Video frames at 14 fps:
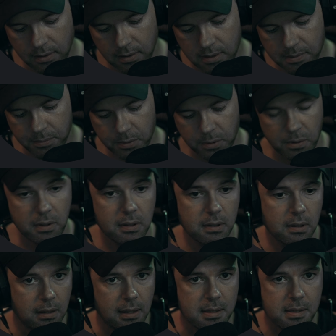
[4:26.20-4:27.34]
there's more.
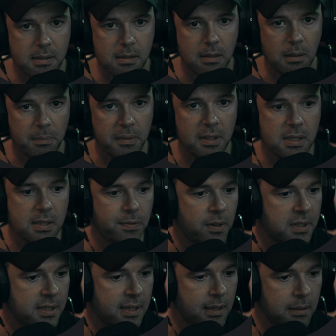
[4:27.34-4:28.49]
Let's stop this for
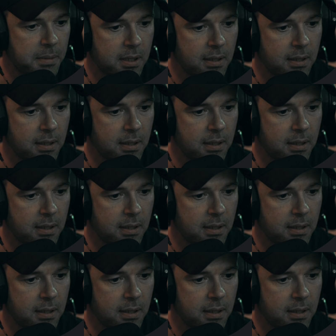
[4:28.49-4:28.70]
a second,